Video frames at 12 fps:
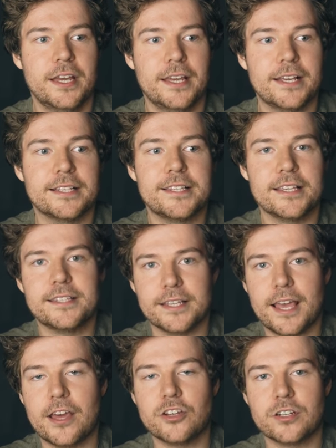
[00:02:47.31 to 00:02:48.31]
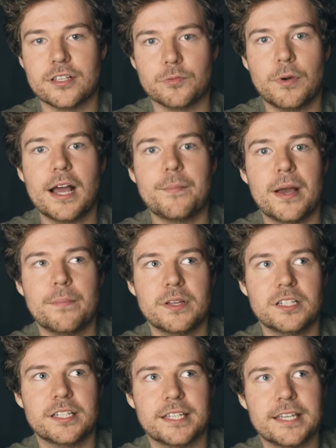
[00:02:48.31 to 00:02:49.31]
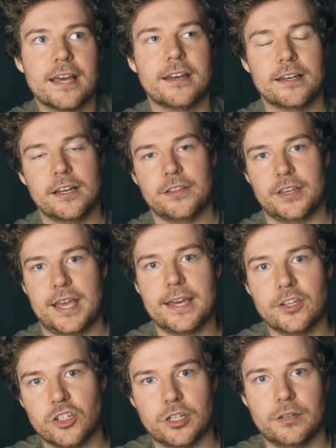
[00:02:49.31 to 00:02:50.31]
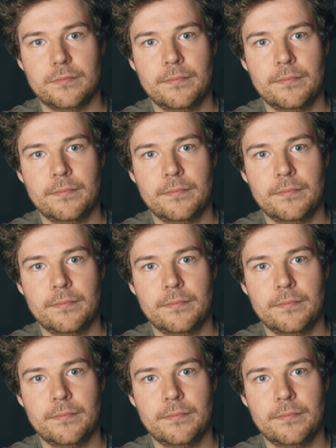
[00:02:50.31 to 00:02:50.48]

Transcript: existing engines, why am I building yet another engine?